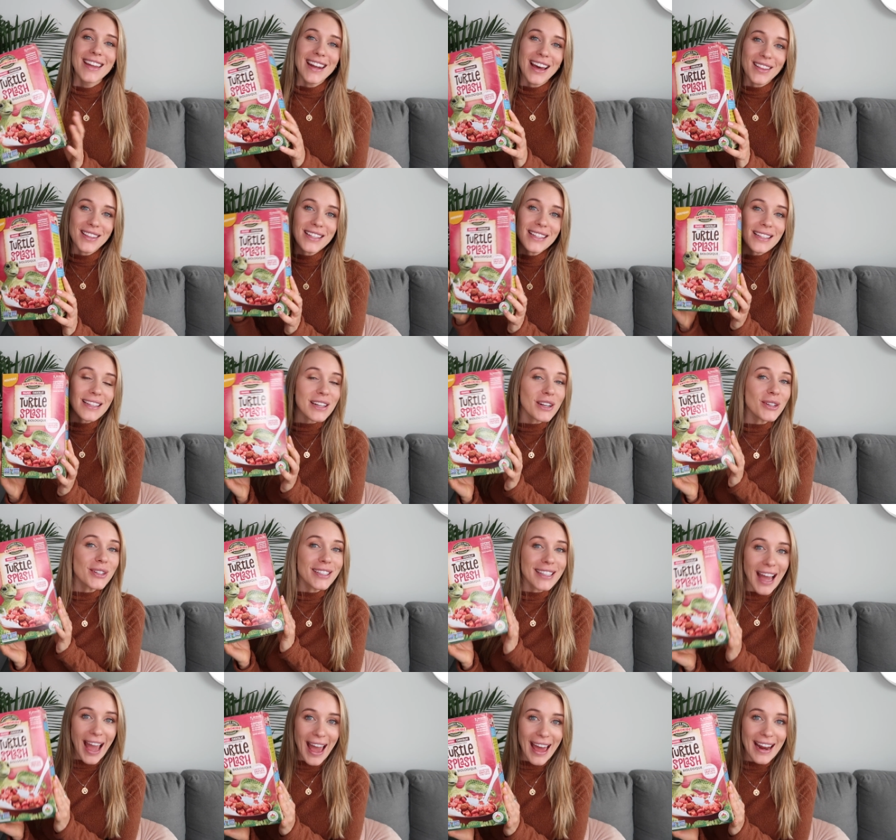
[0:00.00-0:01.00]
Now, this is an
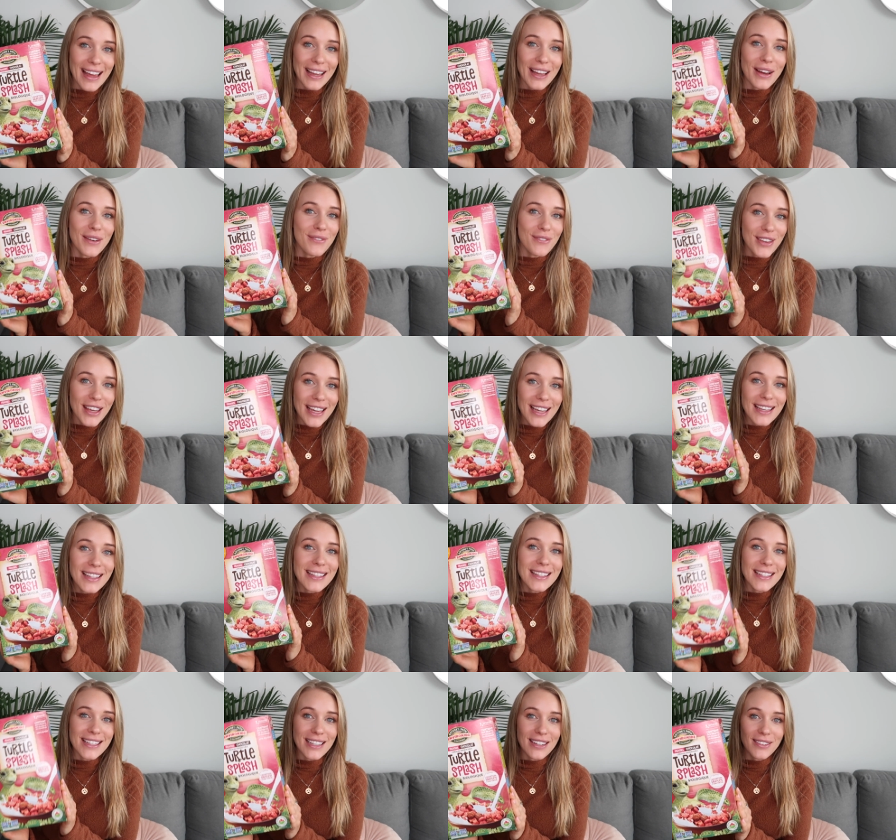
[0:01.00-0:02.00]
organic vegan
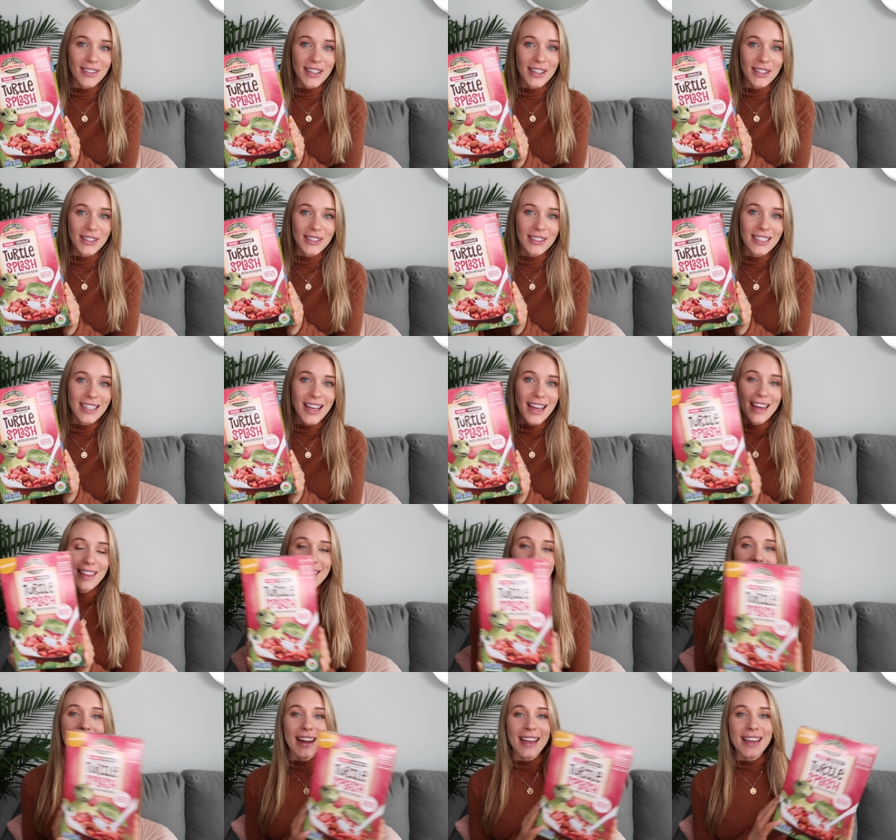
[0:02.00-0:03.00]
cereal
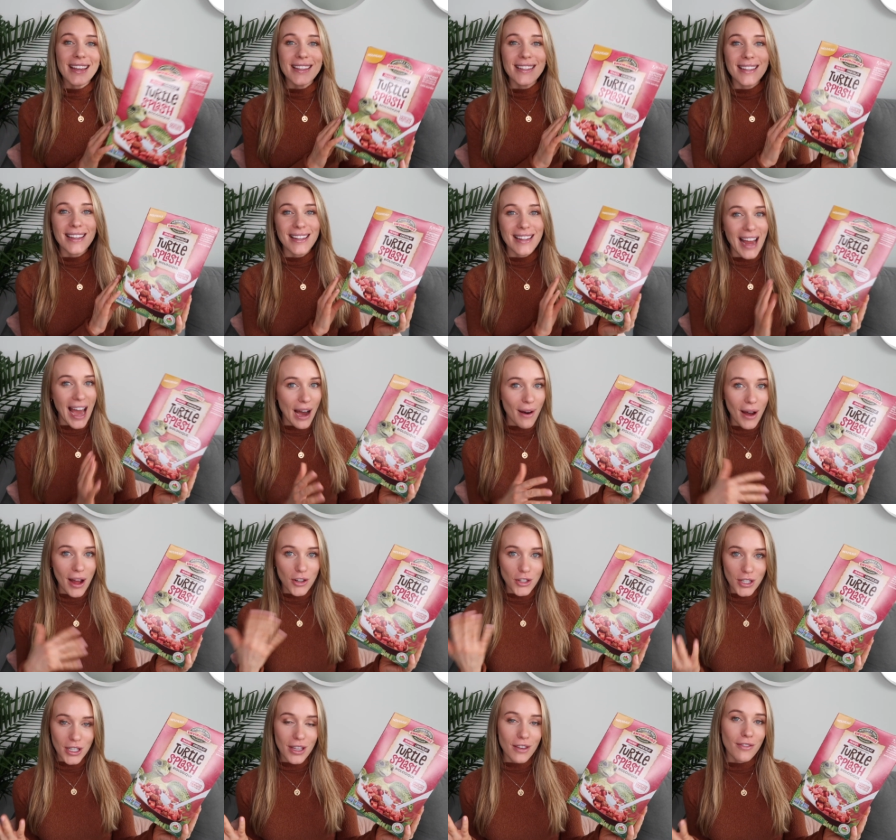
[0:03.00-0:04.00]
that is now
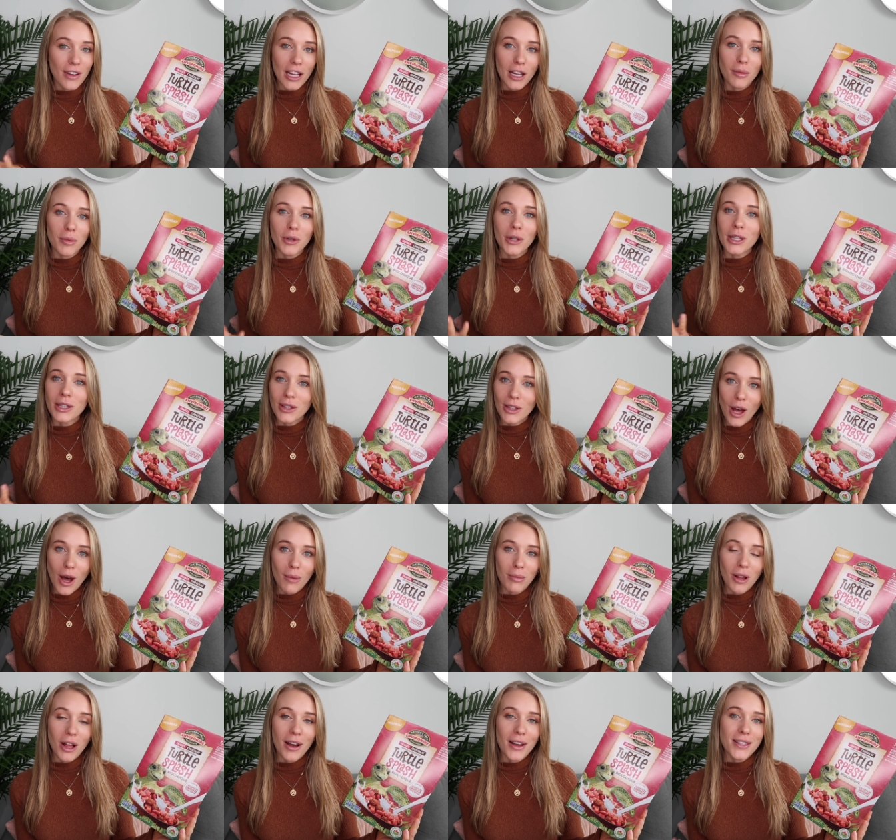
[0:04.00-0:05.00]
actually available in
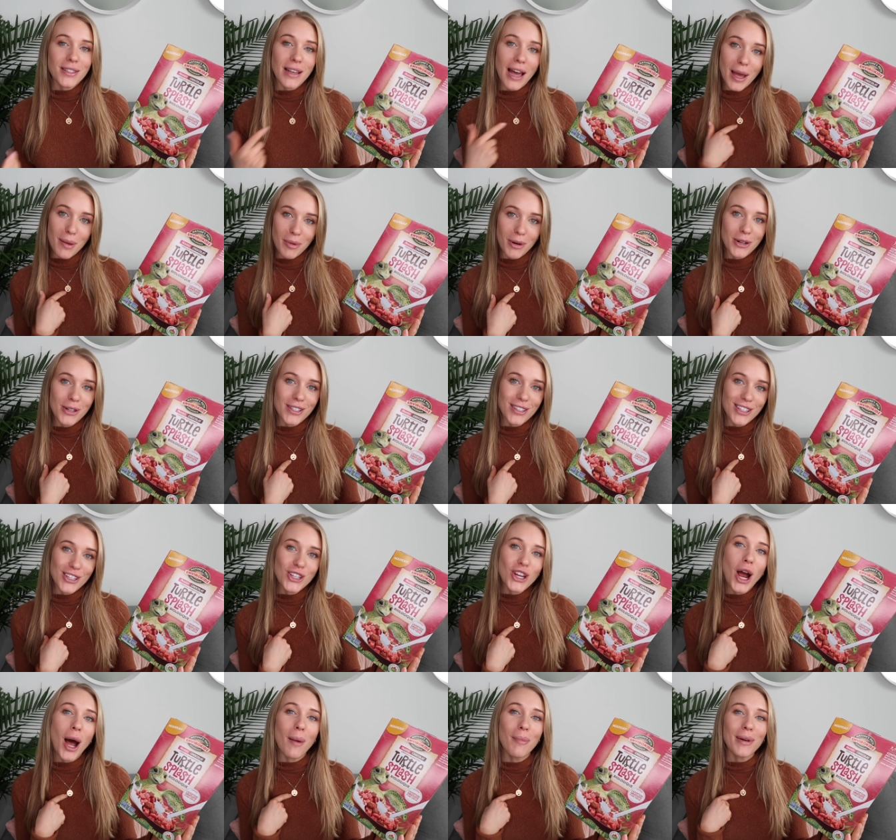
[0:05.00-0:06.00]
Loblaws. I personally
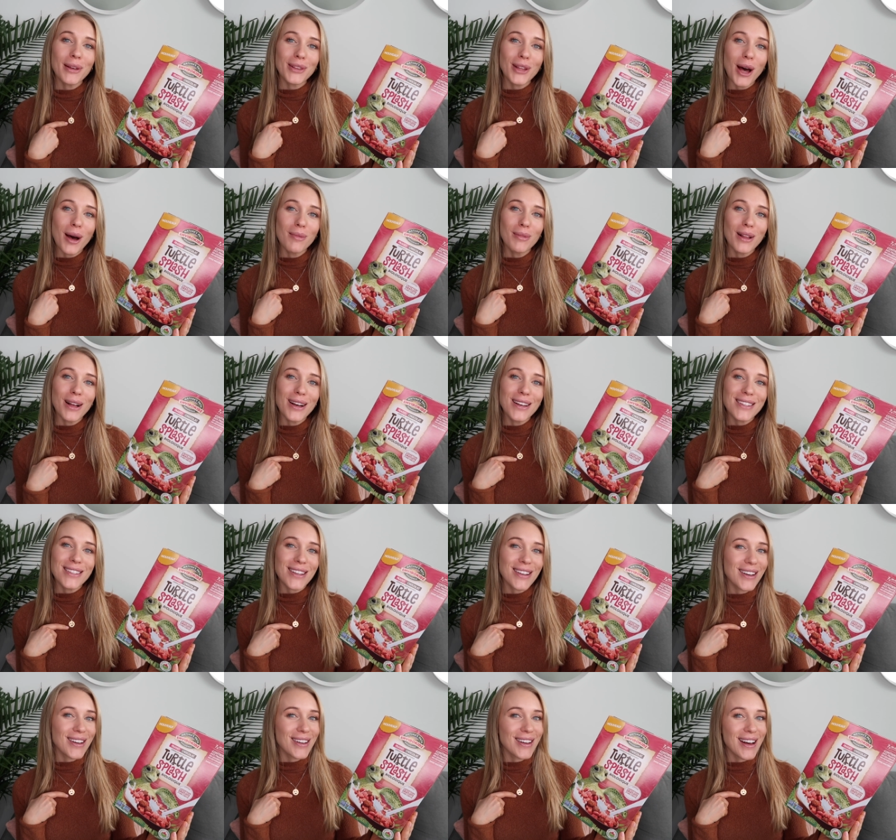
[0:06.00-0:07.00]
shop at Loblaws
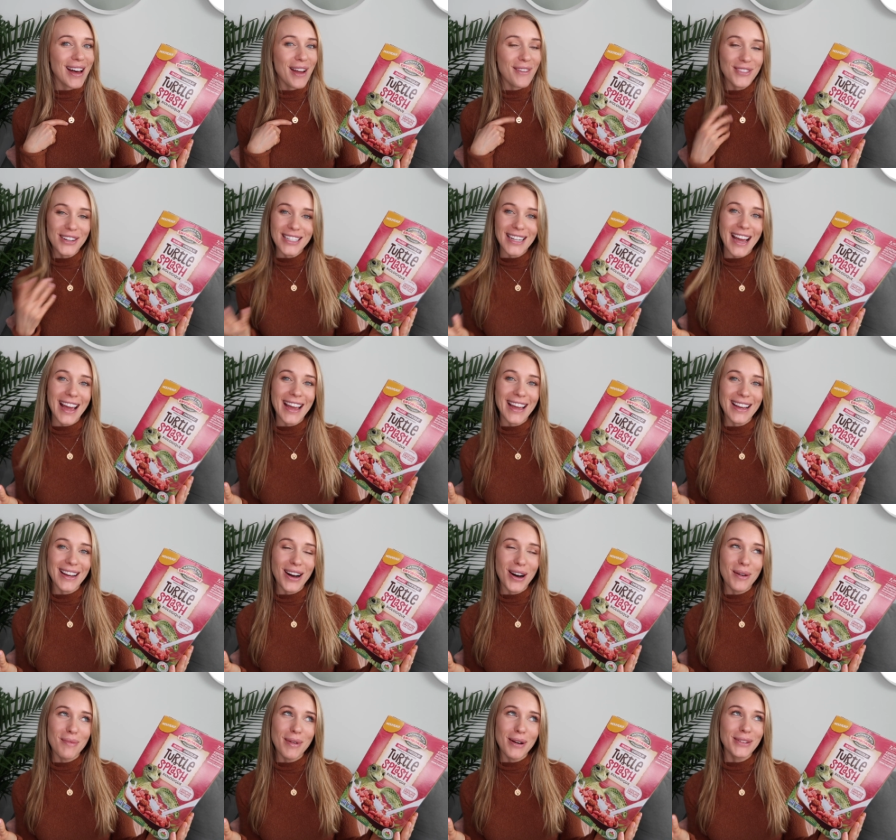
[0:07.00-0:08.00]
every day,
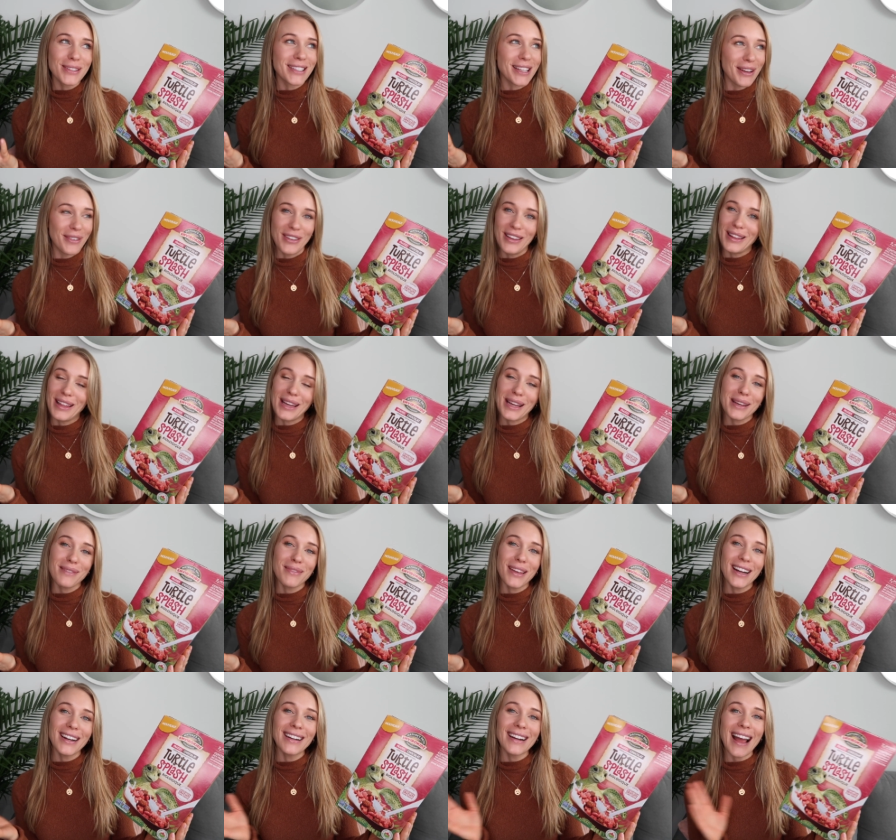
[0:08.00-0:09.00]
almost, I feel like, in
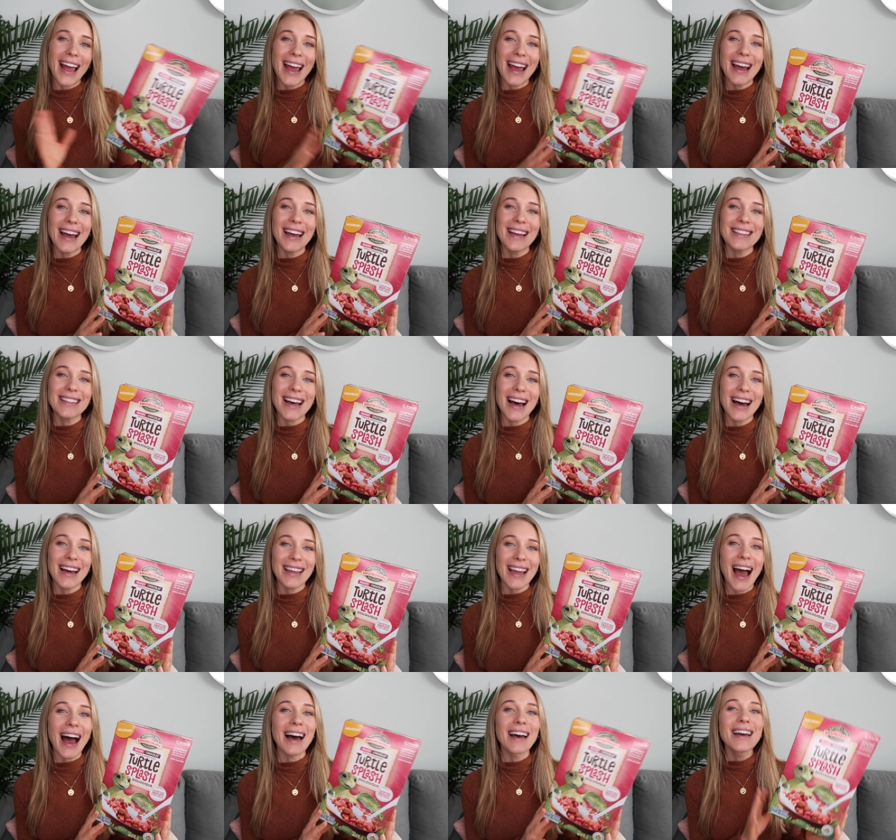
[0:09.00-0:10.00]
there. And
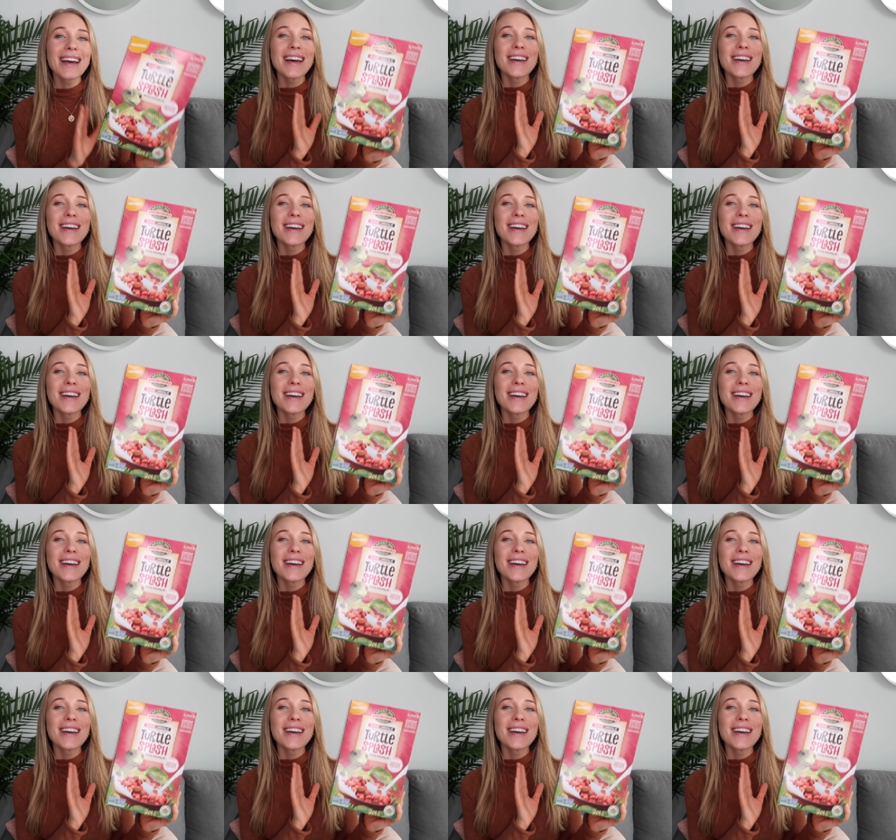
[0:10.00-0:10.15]
yeah.